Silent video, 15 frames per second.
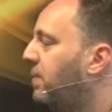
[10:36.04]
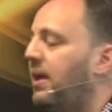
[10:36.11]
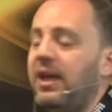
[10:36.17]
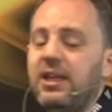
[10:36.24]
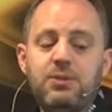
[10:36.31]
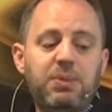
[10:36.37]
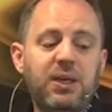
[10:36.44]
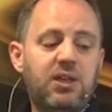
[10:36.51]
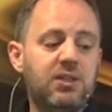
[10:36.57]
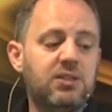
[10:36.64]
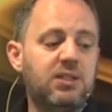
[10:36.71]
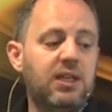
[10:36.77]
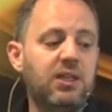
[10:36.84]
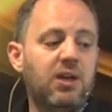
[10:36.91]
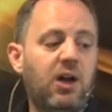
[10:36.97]
It's because
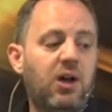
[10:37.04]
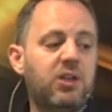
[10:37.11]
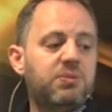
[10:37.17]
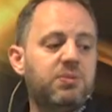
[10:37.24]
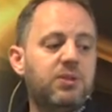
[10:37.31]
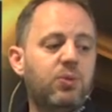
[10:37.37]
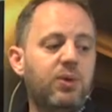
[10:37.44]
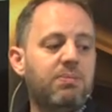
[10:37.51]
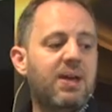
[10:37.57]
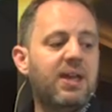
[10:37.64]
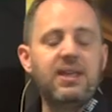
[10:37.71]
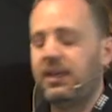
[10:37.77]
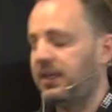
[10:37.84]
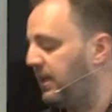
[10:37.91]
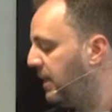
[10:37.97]
the enhancements we
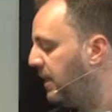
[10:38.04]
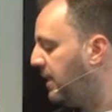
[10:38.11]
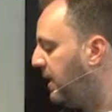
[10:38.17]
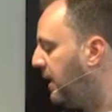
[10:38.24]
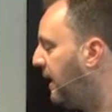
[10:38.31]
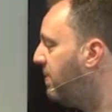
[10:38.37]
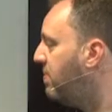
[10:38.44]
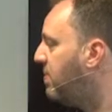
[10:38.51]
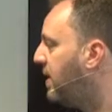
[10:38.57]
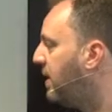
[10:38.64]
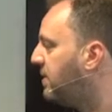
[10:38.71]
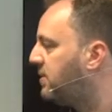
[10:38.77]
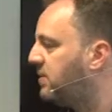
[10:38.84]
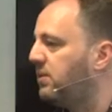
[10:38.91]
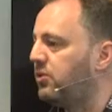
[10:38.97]
make in
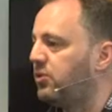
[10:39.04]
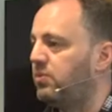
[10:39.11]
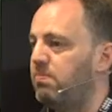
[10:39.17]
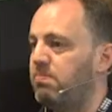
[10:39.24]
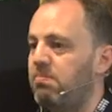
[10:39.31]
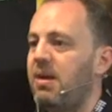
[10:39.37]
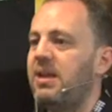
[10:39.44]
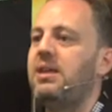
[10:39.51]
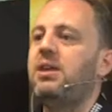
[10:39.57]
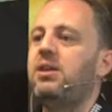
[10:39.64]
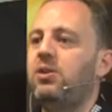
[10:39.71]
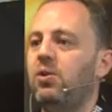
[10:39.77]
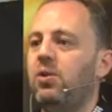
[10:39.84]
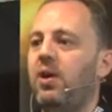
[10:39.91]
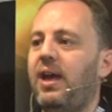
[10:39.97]
this
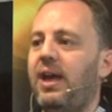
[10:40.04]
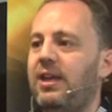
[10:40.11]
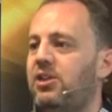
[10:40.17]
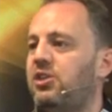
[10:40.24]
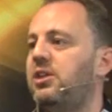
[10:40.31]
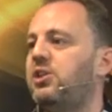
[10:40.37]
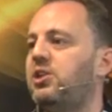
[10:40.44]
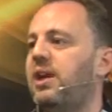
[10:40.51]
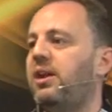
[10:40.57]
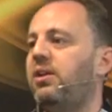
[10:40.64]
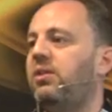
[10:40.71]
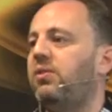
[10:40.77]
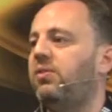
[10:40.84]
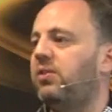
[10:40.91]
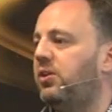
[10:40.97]
make your HD
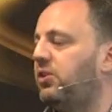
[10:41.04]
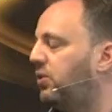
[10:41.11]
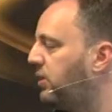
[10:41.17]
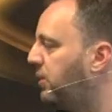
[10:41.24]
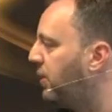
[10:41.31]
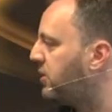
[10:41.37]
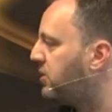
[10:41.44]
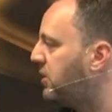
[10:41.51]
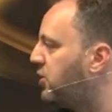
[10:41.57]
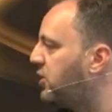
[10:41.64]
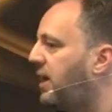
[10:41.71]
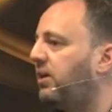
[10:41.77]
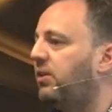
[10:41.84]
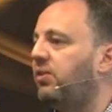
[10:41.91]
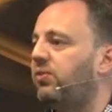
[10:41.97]
channels and your UHD
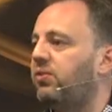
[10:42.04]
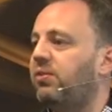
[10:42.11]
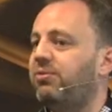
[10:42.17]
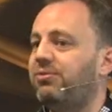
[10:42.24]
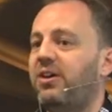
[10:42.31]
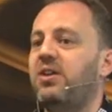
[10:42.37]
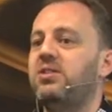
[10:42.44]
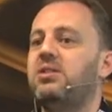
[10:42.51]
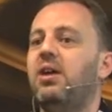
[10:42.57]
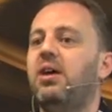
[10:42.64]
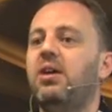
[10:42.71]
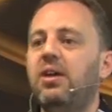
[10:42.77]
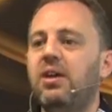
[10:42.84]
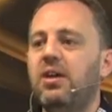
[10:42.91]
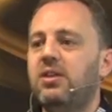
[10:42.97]
channels faster.
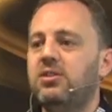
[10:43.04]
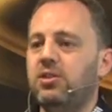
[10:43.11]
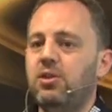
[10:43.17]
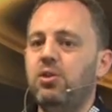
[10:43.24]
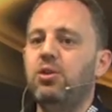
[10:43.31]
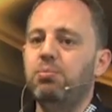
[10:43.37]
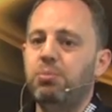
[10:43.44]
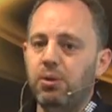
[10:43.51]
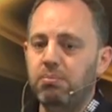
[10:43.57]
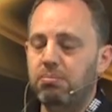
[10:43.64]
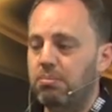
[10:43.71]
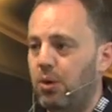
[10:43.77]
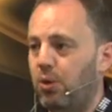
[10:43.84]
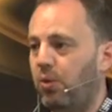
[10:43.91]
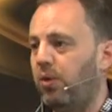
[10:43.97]
So you can put
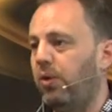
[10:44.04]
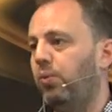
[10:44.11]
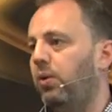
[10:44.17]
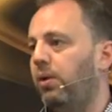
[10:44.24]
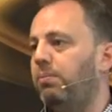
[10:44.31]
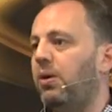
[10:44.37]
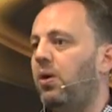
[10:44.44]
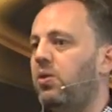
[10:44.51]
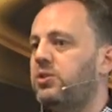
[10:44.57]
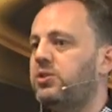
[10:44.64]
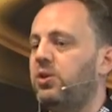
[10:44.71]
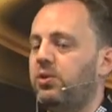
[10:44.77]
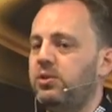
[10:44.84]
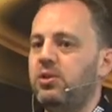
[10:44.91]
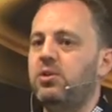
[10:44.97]
more on one box,
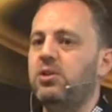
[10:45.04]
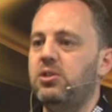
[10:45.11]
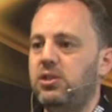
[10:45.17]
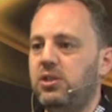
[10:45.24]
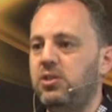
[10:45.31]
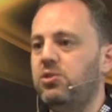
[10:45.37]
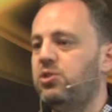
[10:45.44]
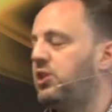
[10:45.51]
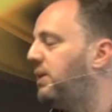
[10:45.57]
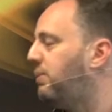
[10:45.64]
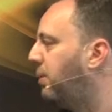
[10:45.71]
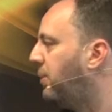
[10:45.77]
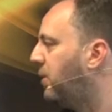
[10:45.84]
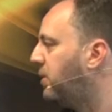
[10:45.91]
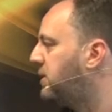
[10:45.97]
or you can use
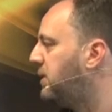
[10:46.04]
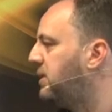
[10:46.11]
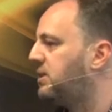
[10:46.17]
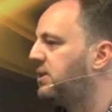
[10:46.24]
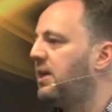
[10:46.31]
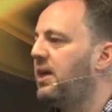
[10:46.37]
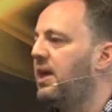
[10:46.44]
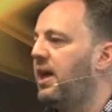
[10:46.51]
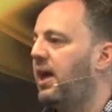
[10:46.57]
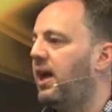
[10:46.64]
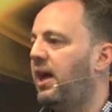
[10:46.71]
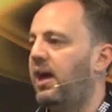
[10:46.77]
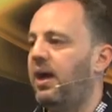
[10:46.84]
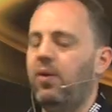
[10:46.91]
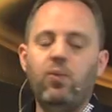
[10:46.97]
cheaper boxes,
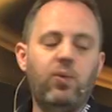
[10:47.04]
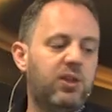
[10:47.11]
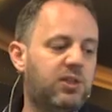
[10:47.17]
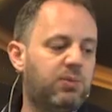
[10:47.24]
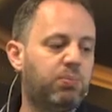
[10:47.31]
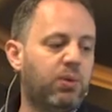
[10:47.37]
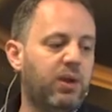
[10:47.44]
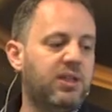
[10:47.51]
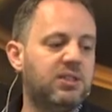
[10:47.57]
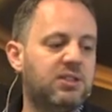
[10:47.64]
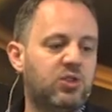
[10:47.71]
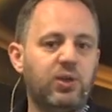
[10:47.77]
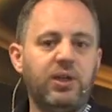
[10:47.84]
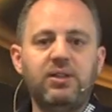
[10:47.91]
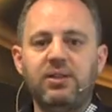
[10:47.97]
which brings
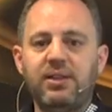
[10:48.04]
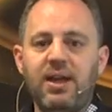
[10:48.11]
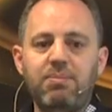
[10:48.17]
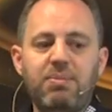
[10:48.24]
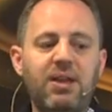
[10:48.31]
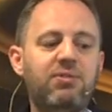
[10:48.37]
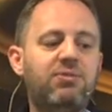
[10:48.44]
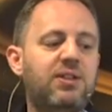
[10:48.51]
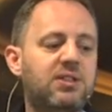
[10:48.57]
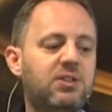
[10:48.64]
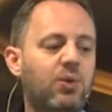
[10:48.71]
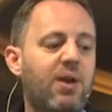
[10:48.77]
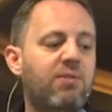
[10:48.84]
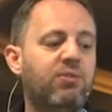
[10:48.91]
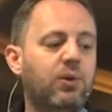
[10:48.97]
trickle-down benefits
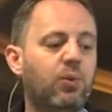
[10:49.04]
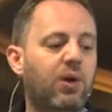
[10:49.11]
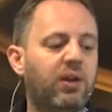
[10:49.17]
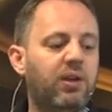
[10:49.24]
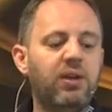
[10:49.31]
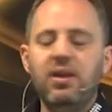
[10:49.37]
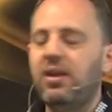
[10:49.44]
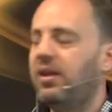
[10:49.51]
to everyone